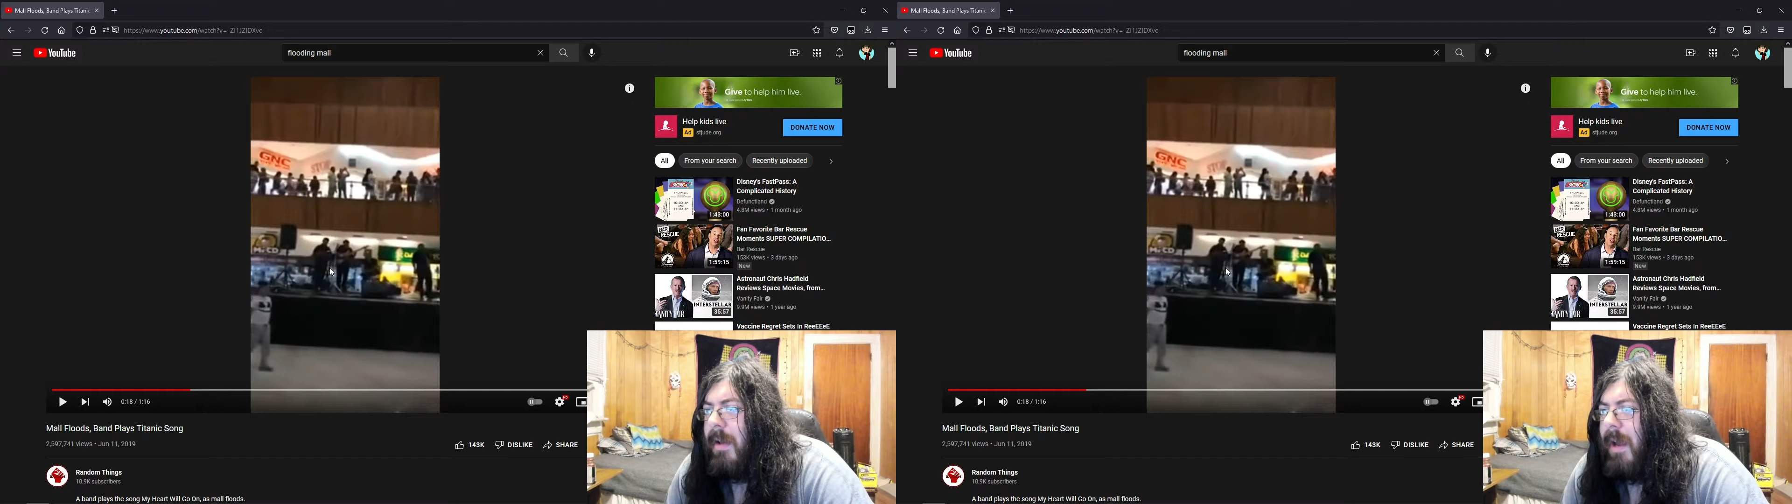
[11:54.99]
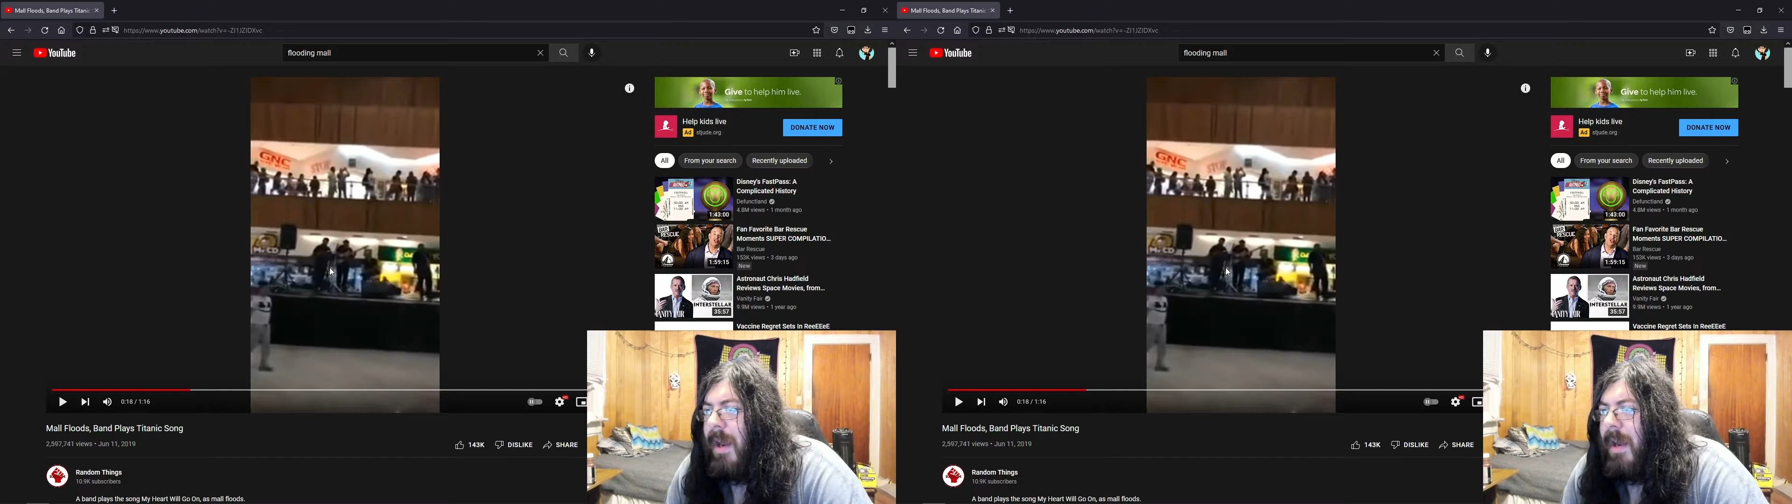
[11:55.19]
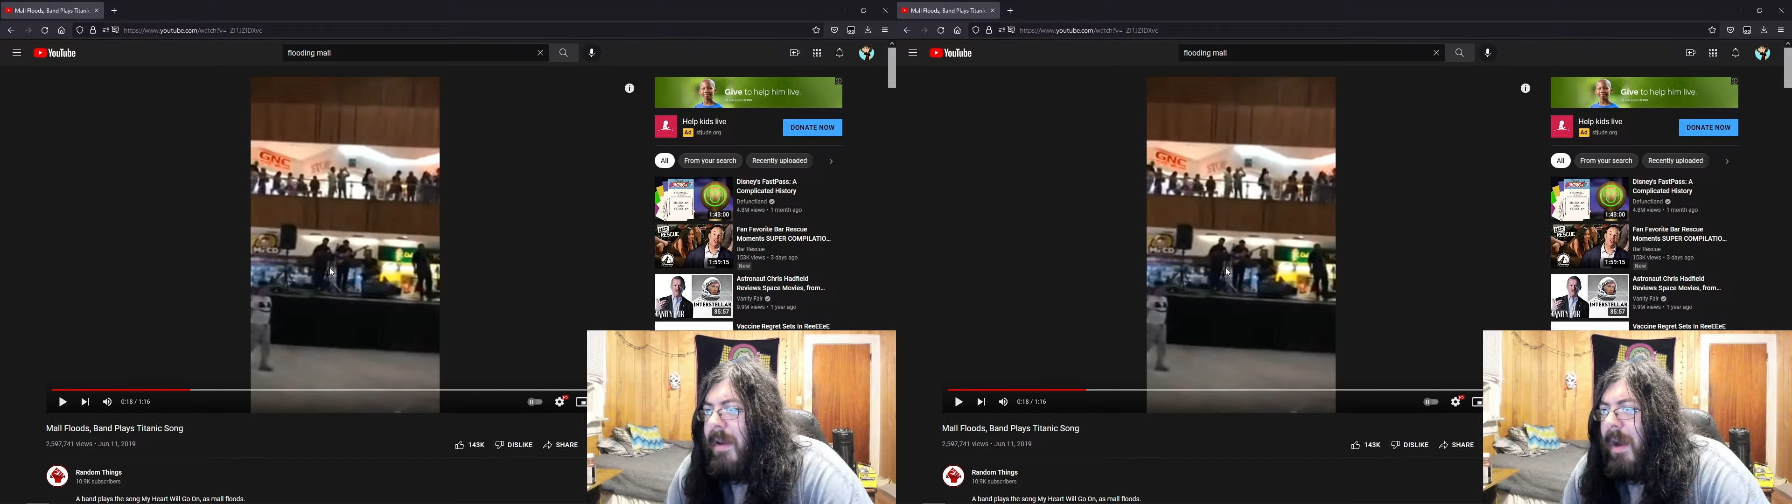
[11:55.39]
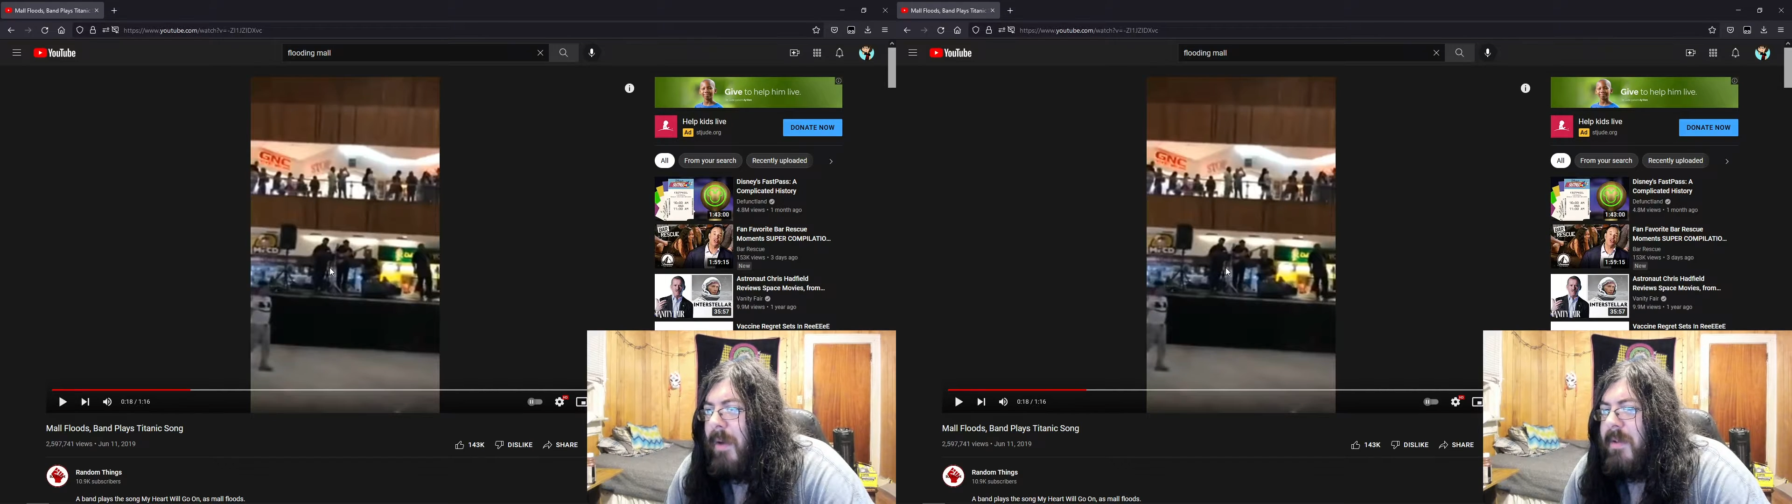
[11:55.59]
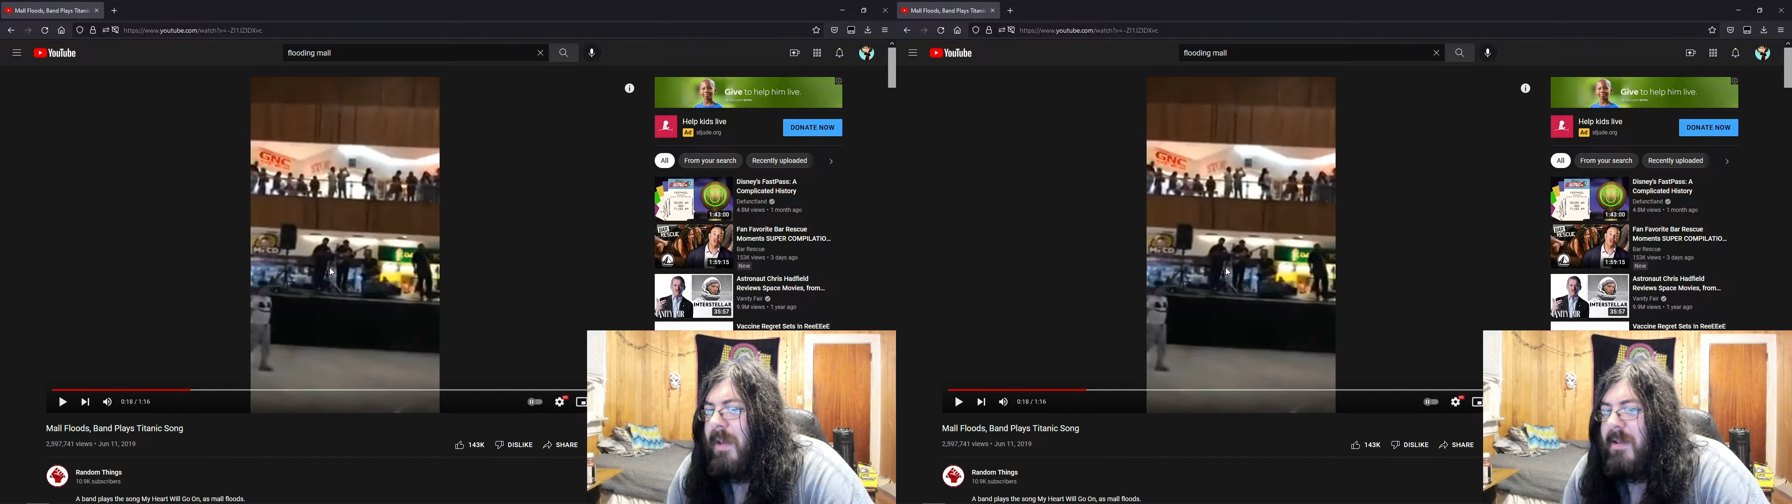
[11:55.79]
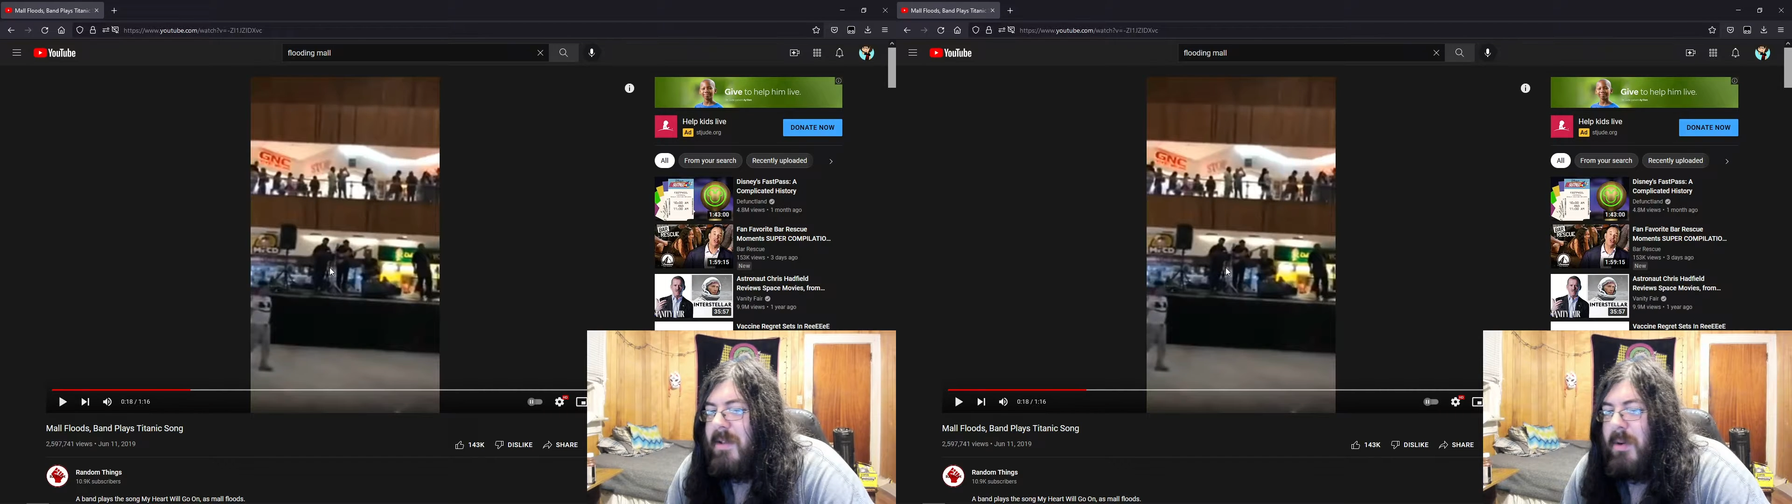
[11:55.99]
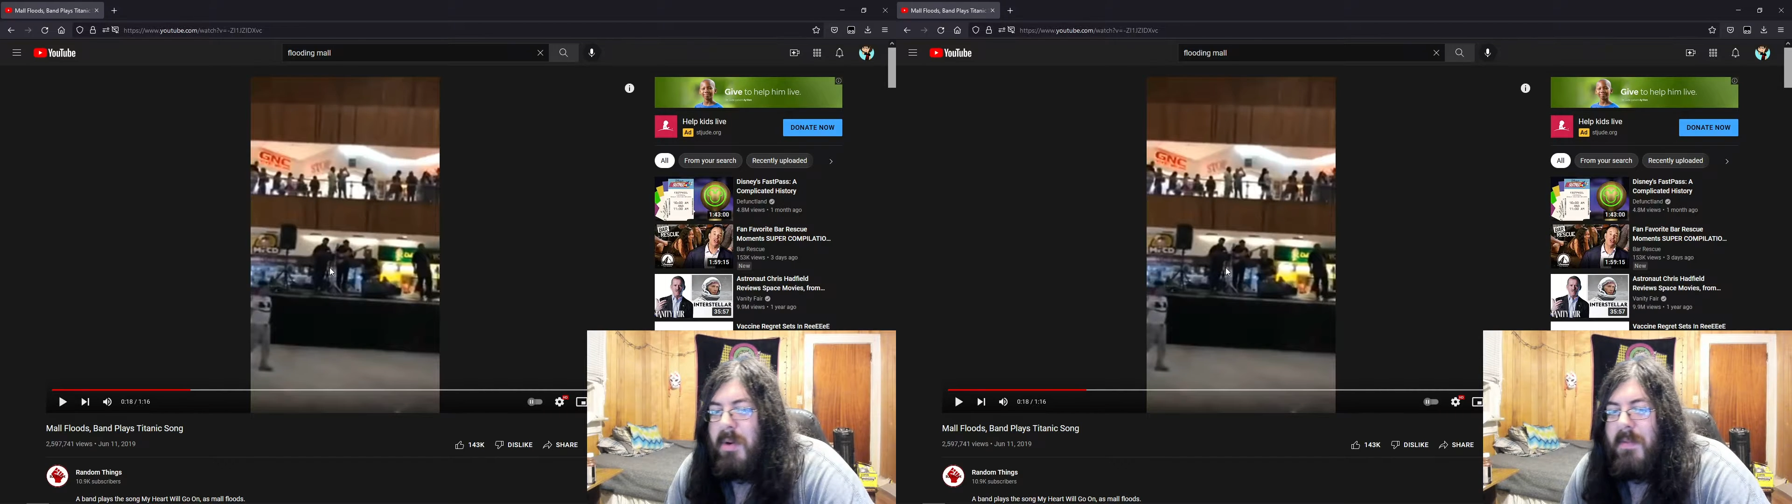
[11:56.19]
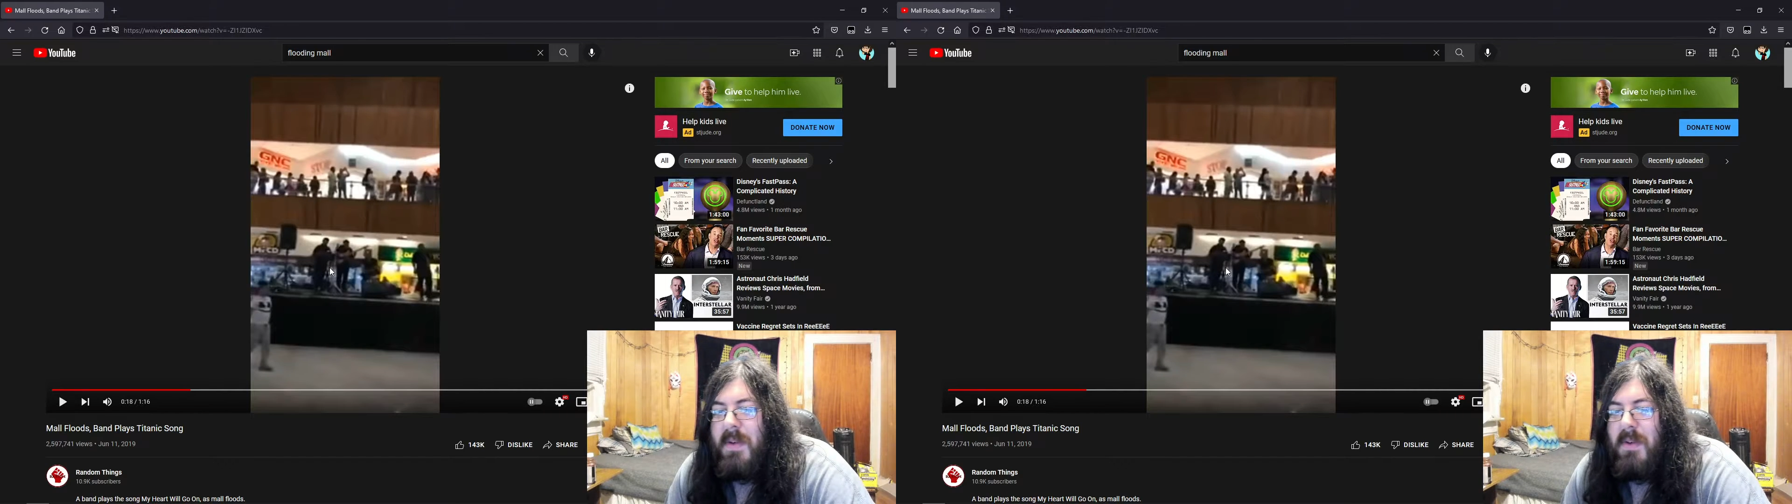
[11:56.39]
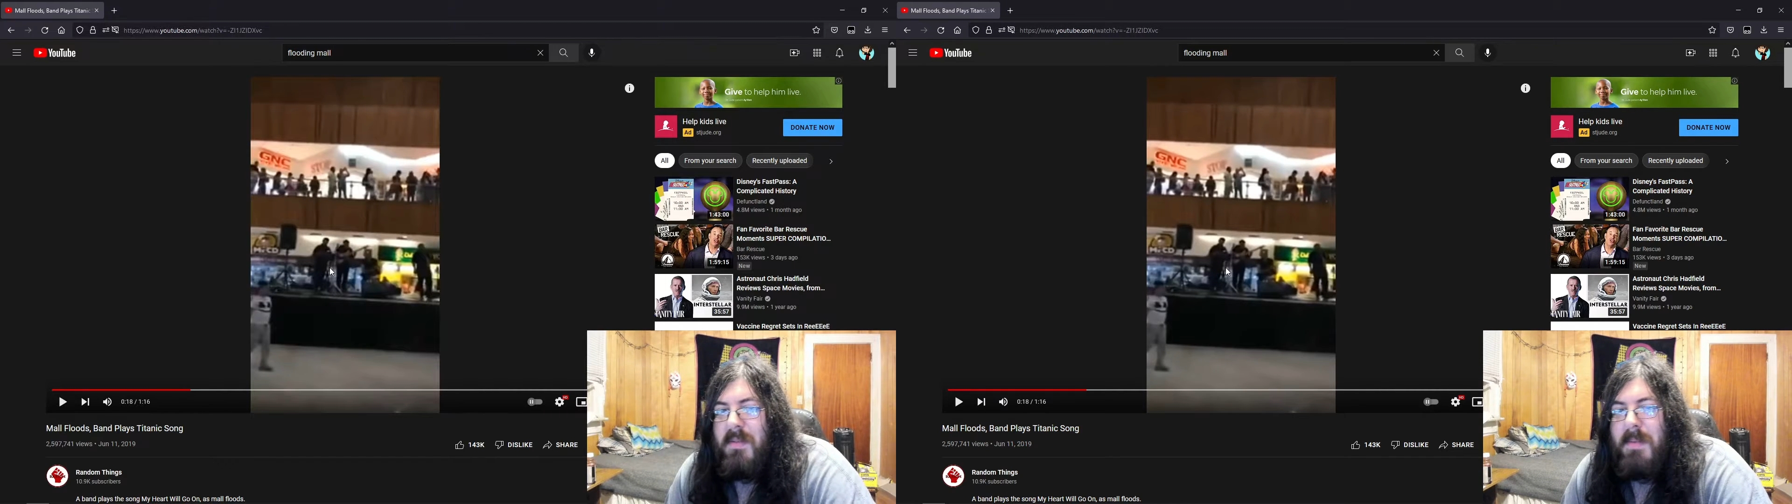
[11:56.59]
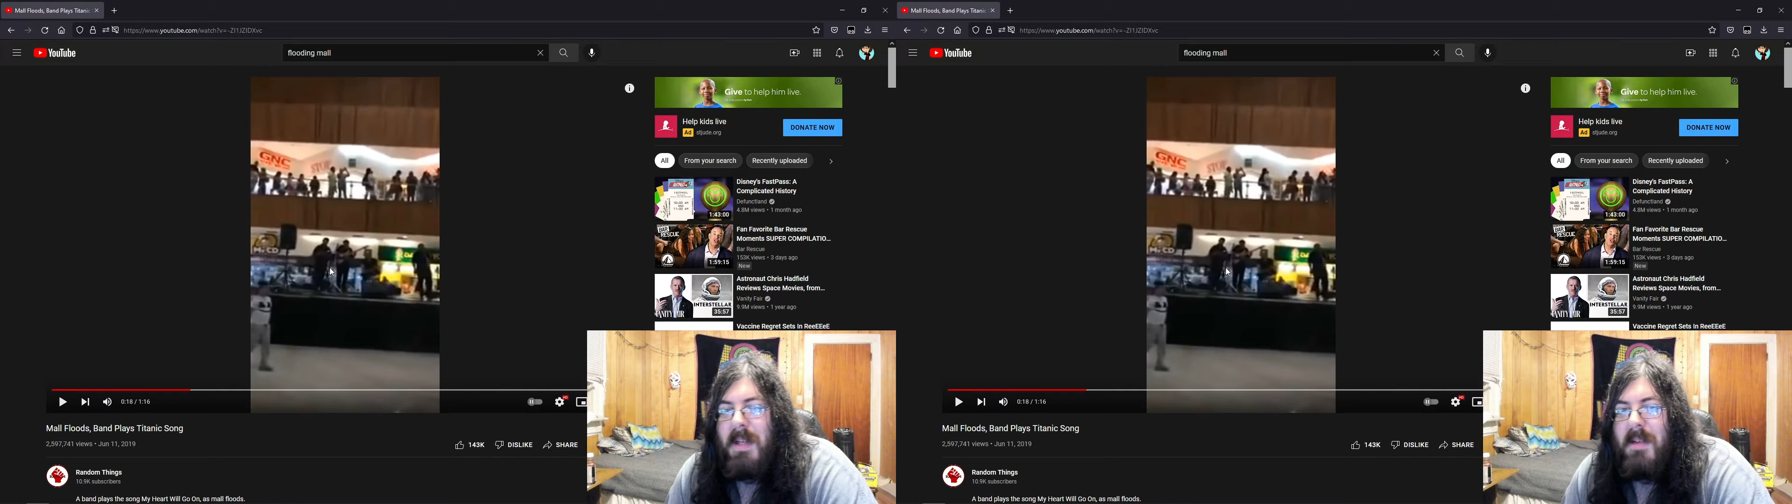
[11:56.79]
And I was like so confused because